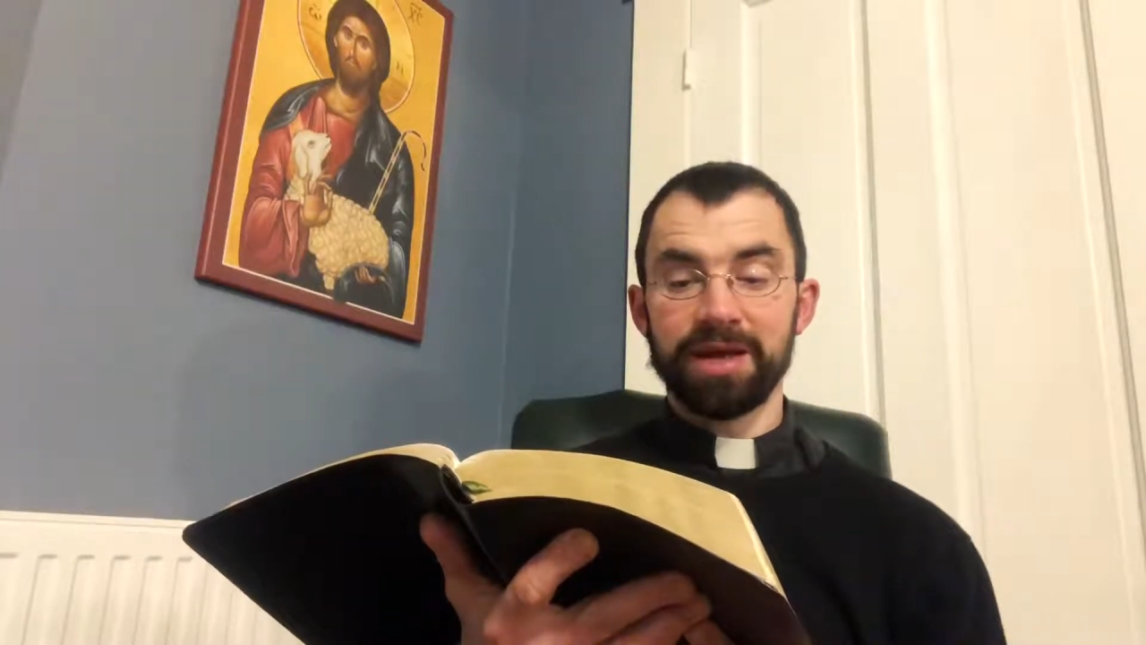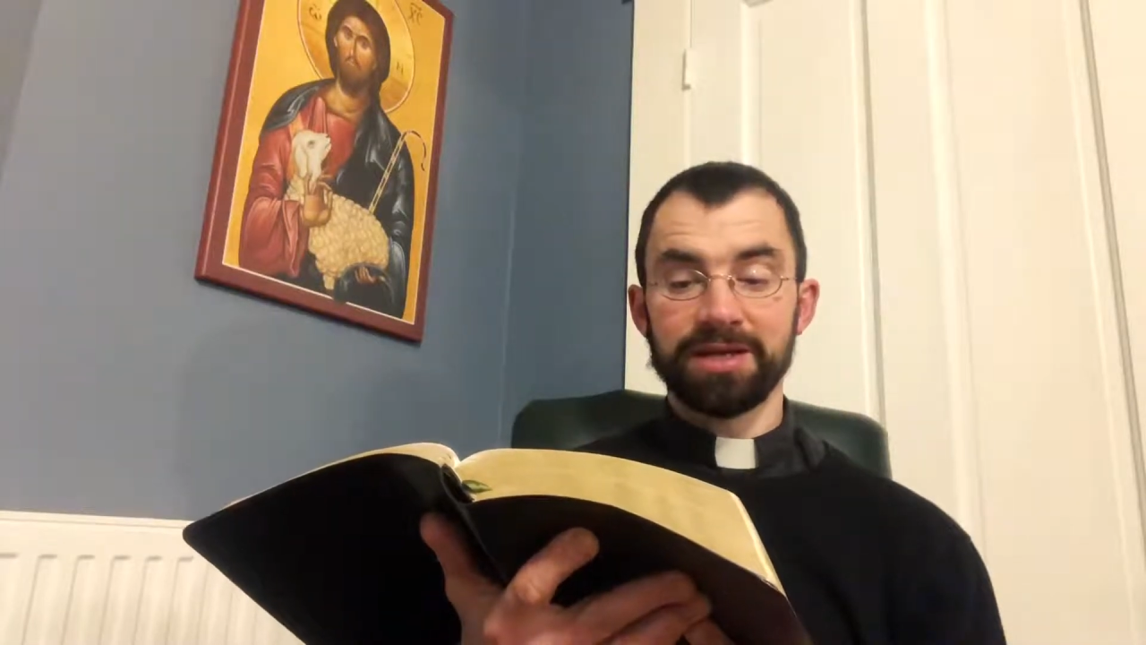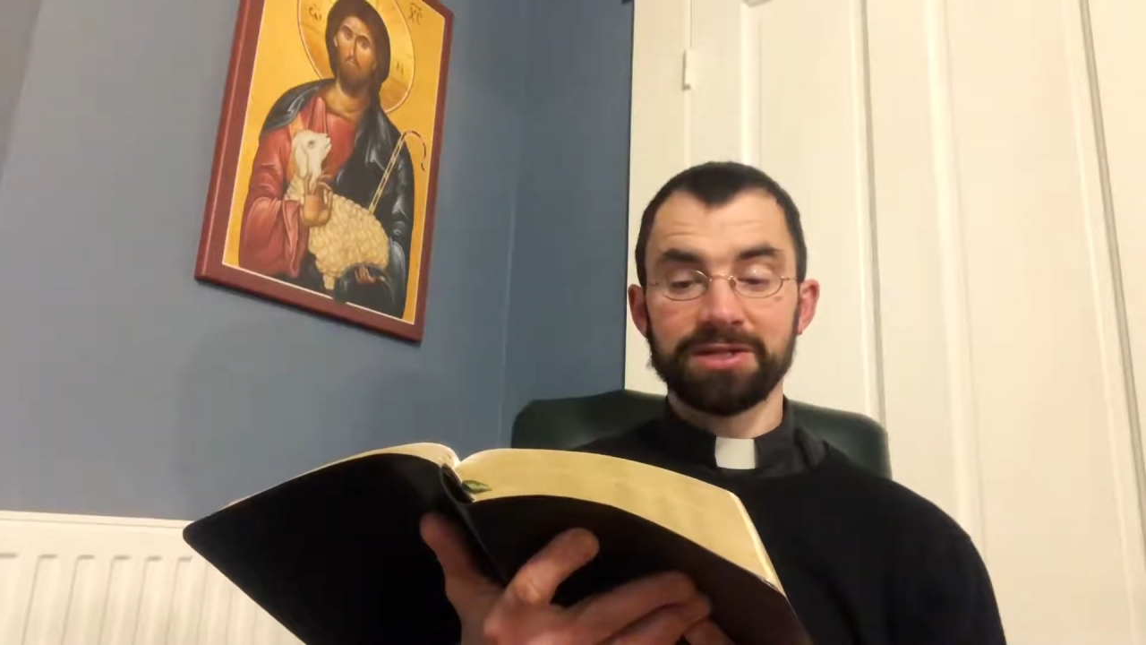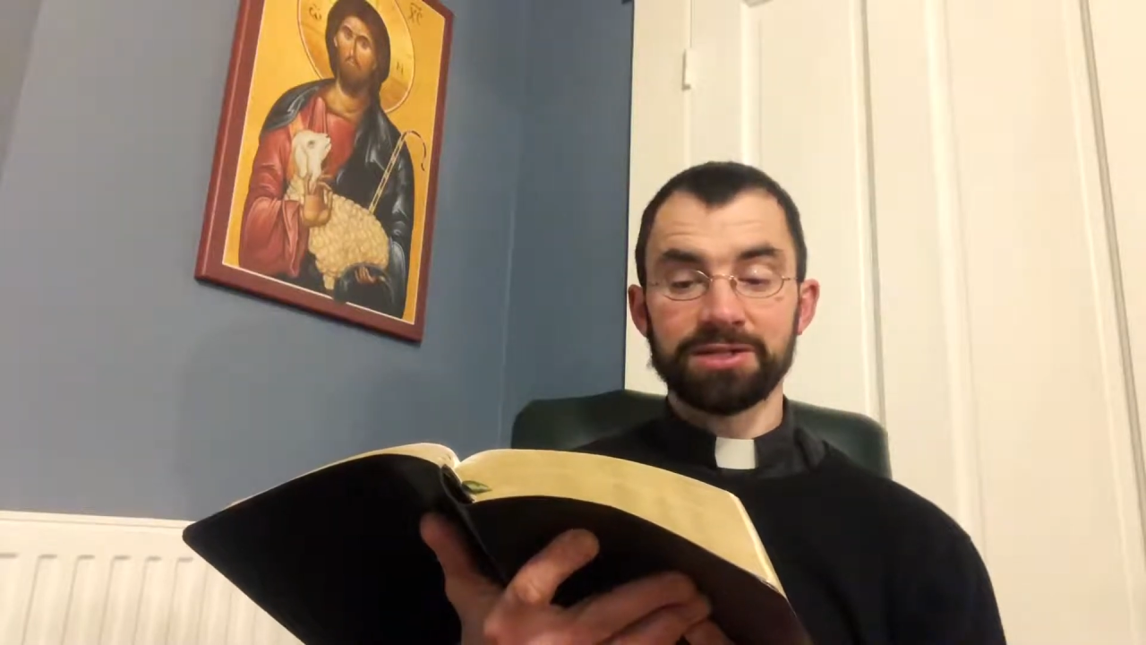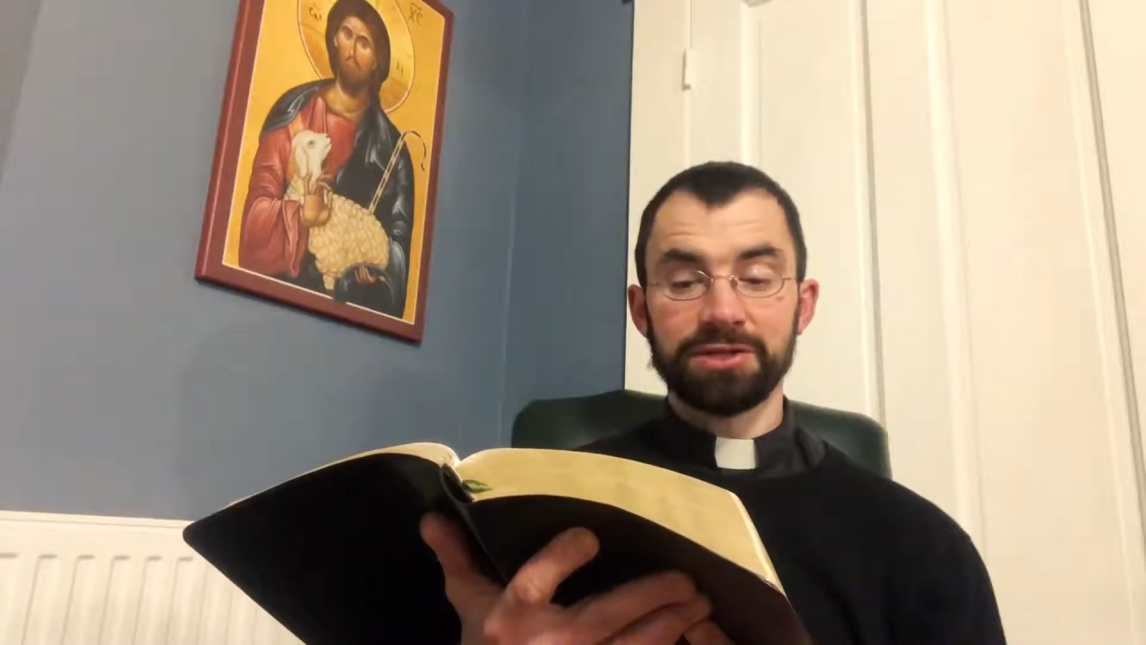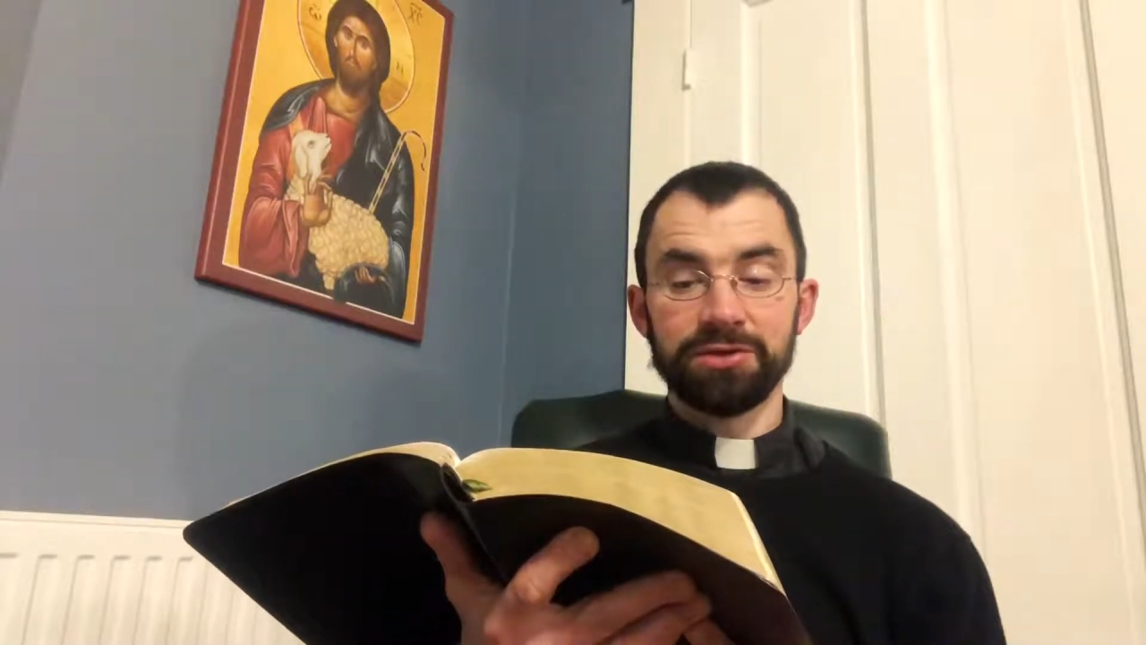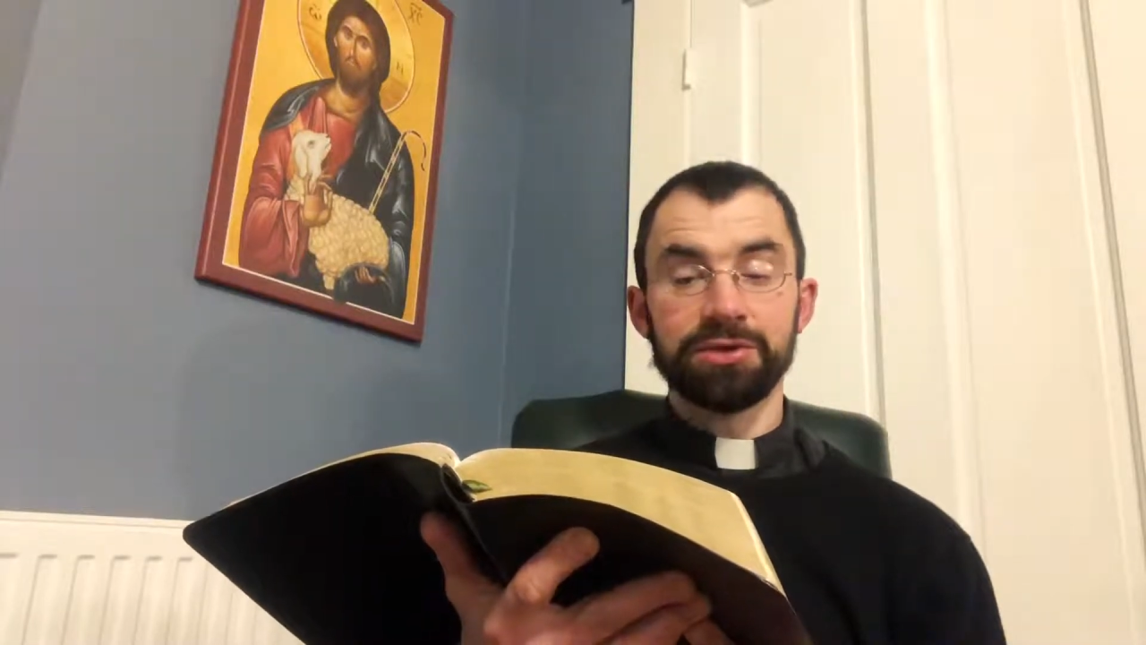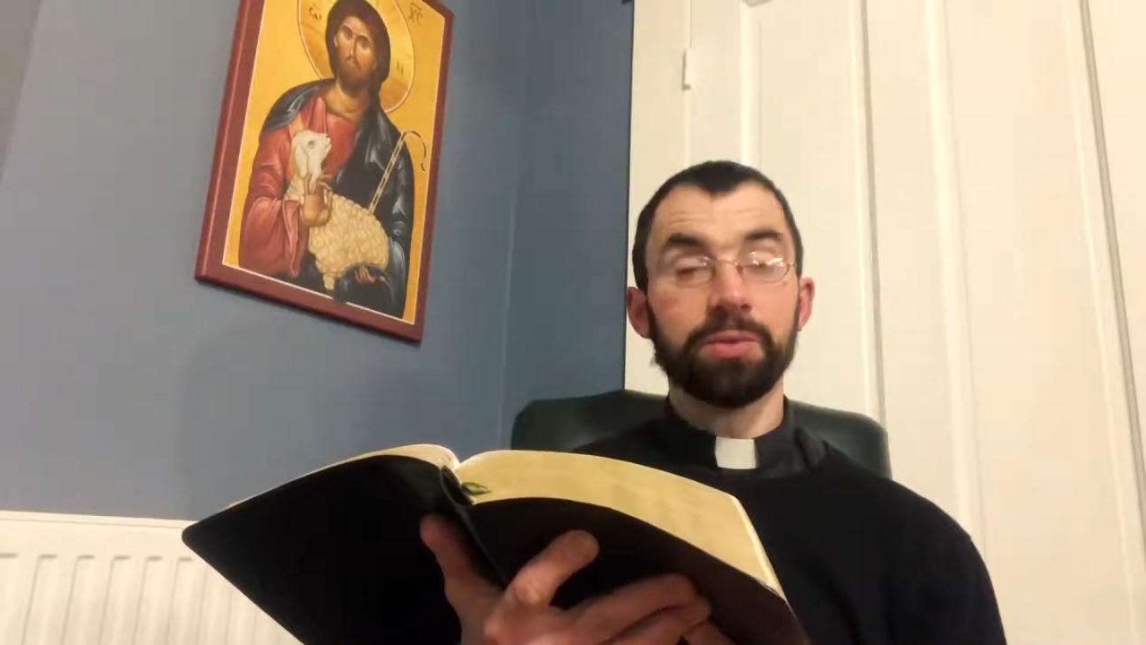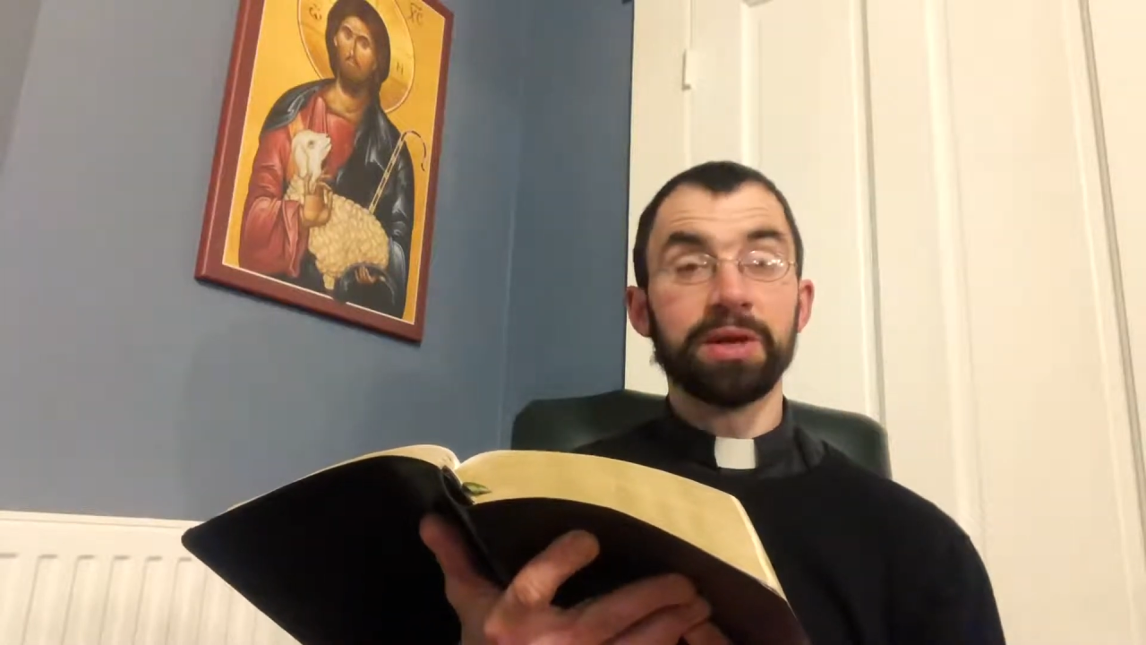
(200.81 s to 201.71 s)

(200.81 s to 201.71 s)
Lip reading: it is good that